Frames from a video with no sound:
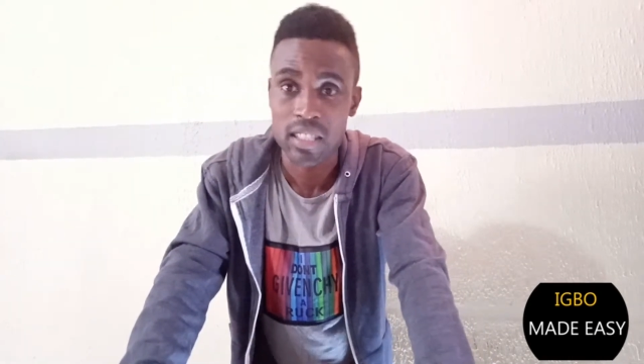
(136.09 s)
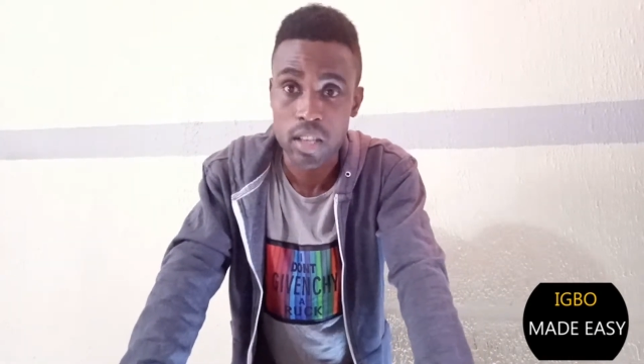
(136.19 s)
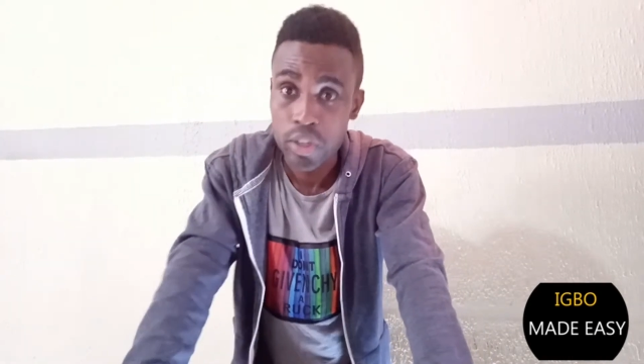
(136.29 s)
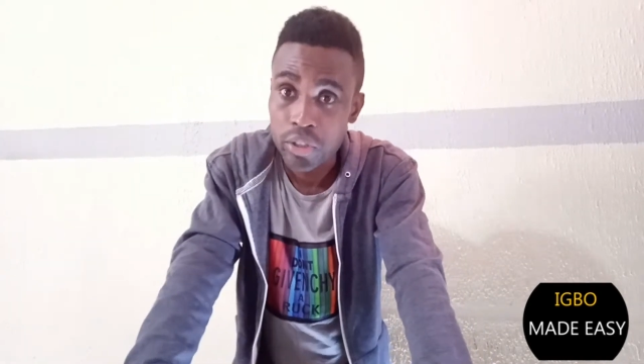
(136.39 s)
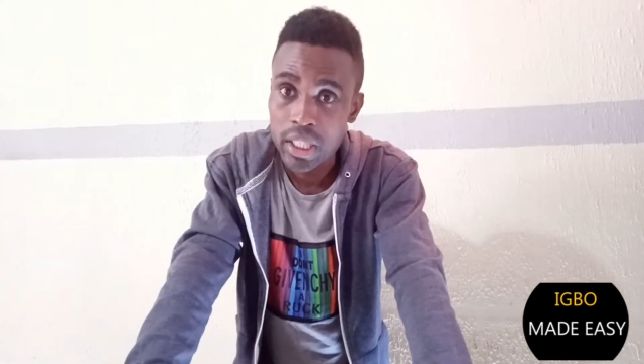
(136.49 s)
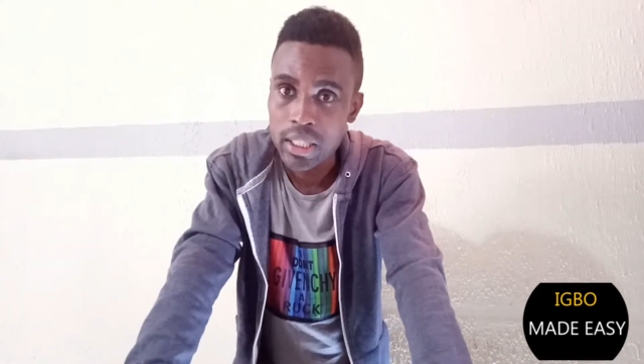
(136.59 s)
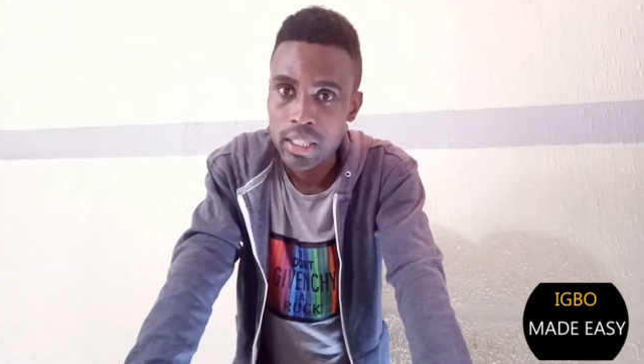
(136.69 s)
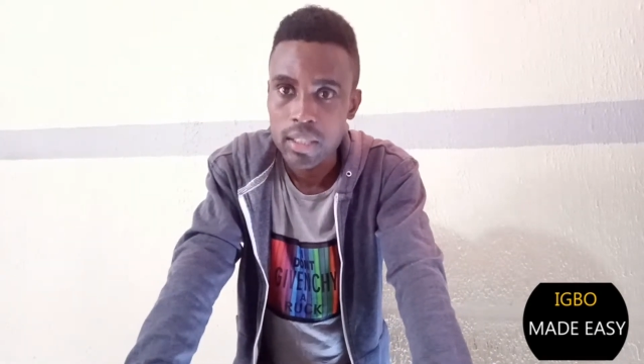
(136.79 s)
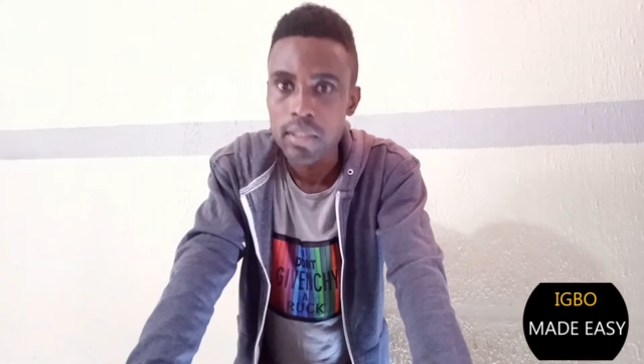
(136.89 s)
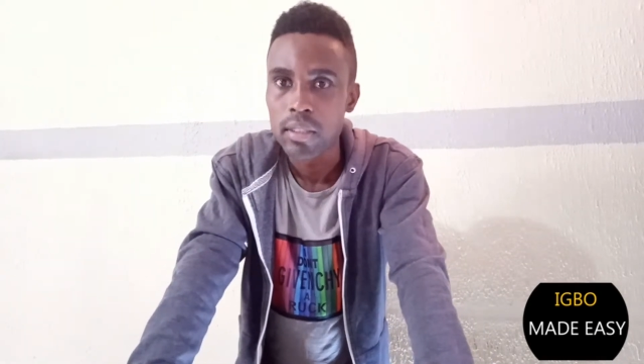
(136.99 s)
stuttering,
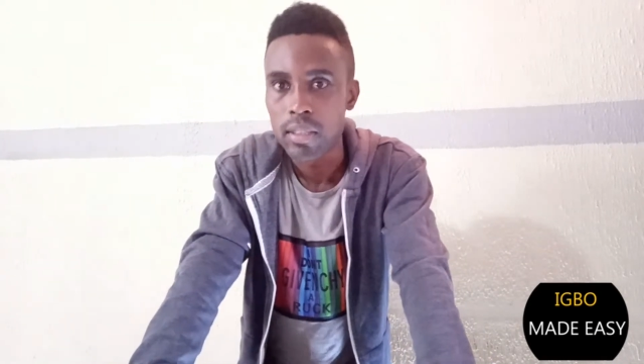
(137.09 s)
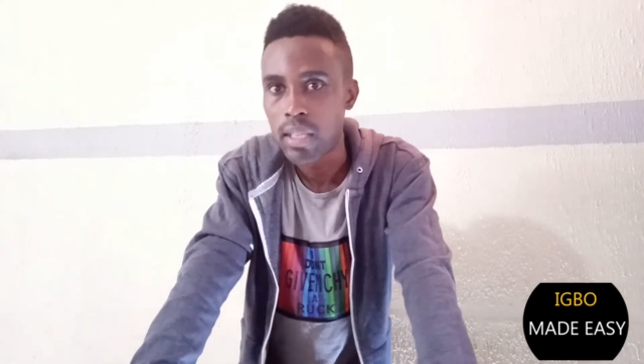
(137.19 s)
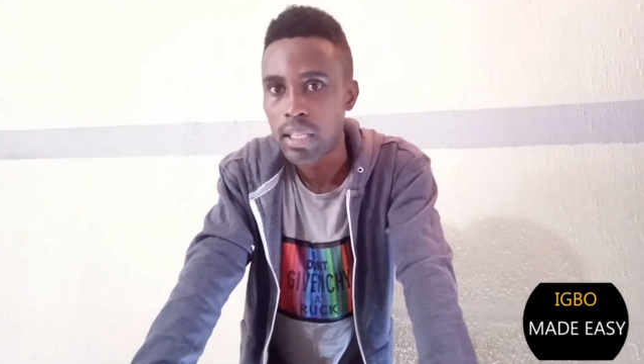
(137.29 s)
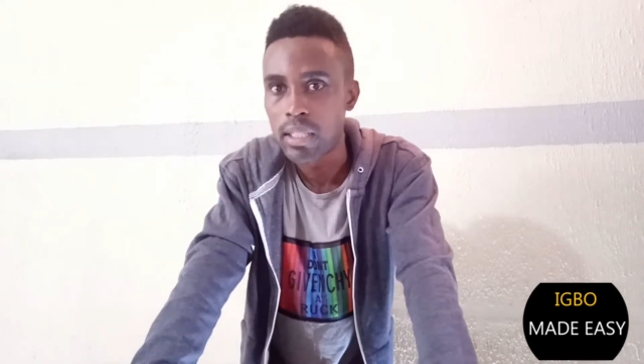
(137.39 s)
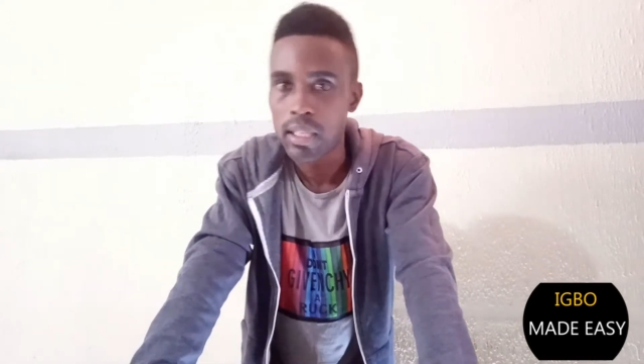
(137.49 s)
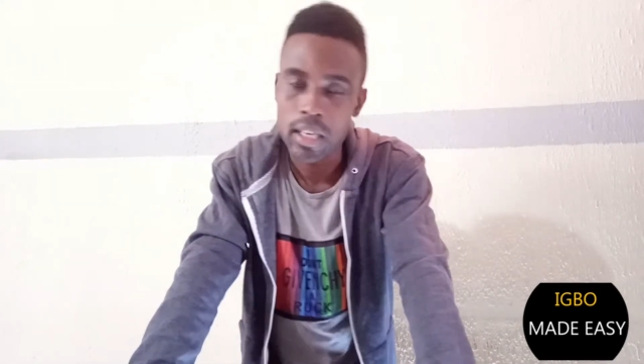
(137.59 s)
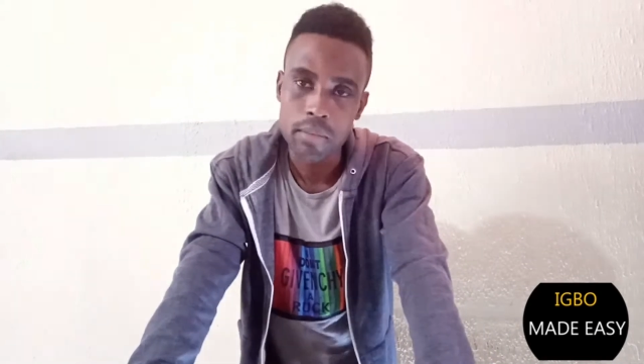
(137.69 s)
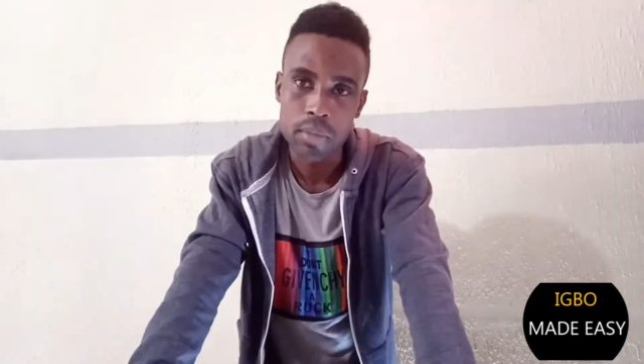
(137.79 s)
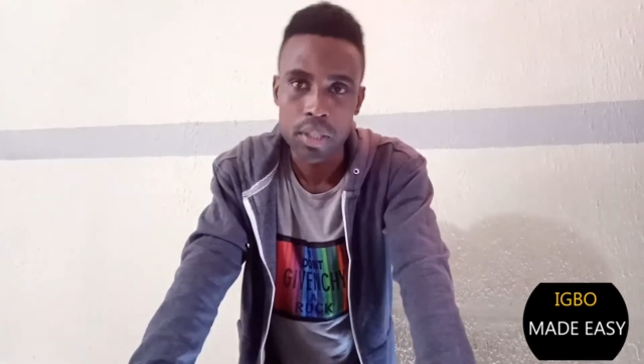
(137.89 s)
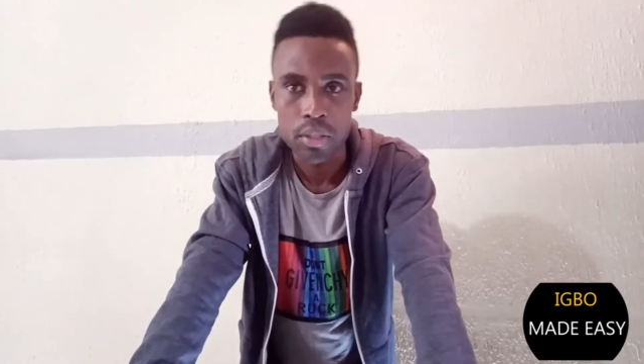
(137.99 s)
then the game
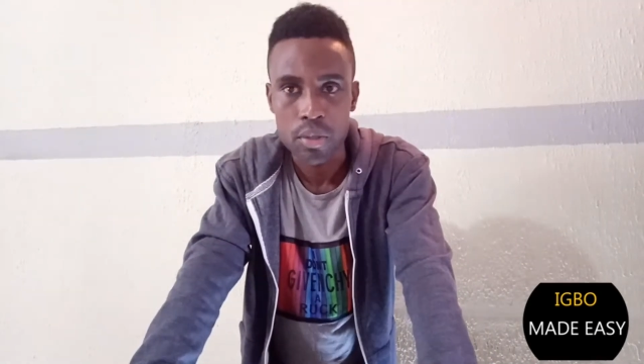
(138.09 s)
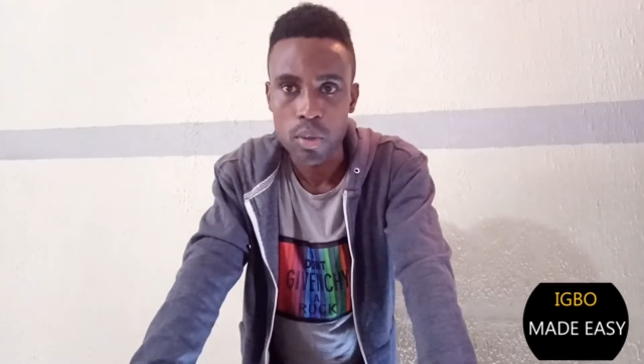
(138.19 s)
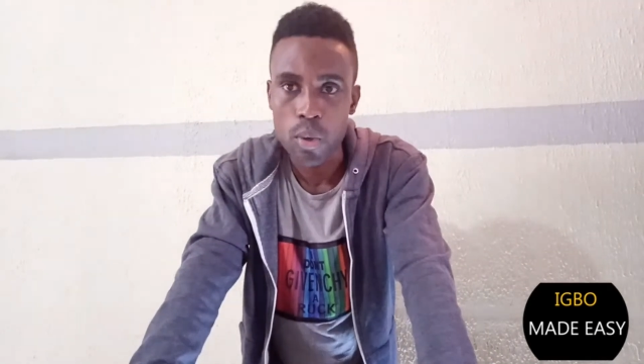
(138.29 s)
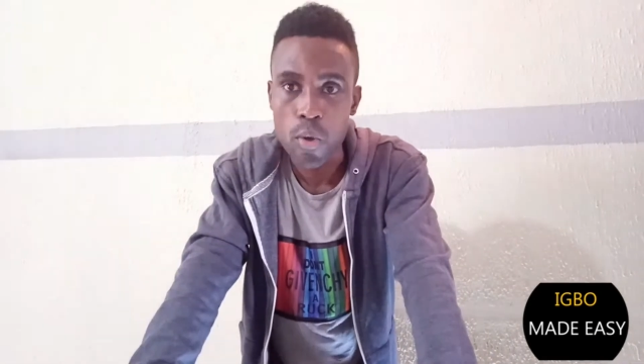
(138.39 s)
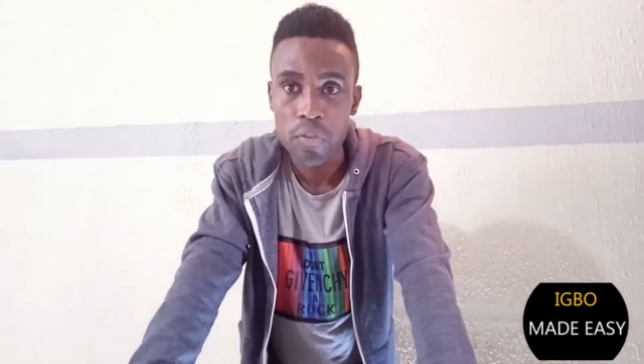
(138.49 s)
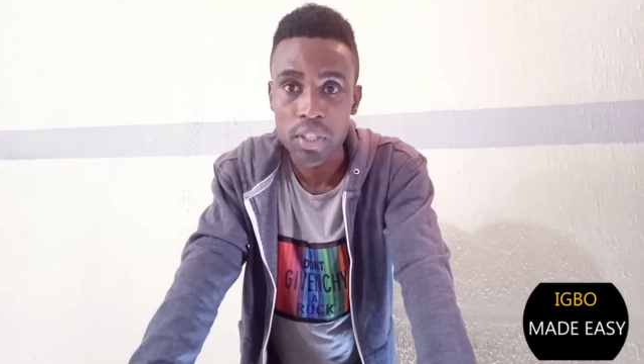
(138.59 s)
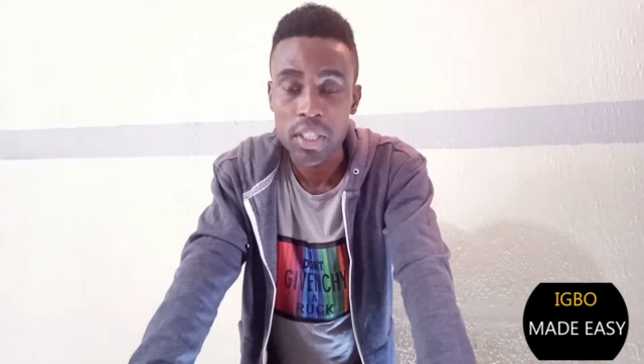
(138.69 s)
is over.